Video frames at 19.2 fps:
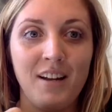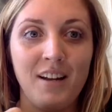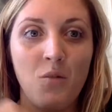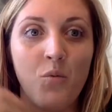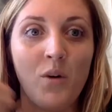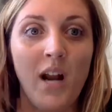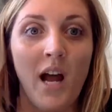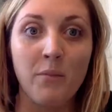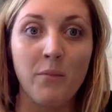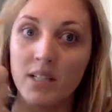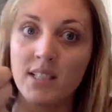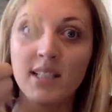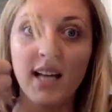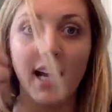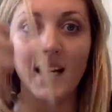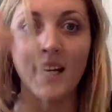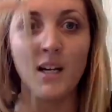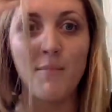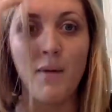When I'm
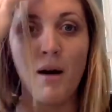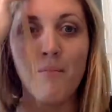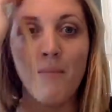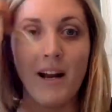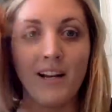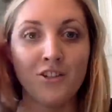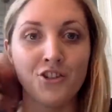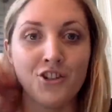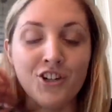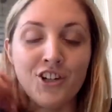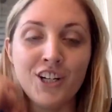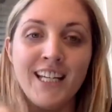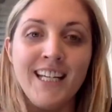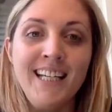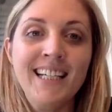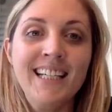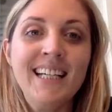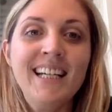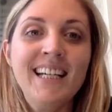excited about my journey,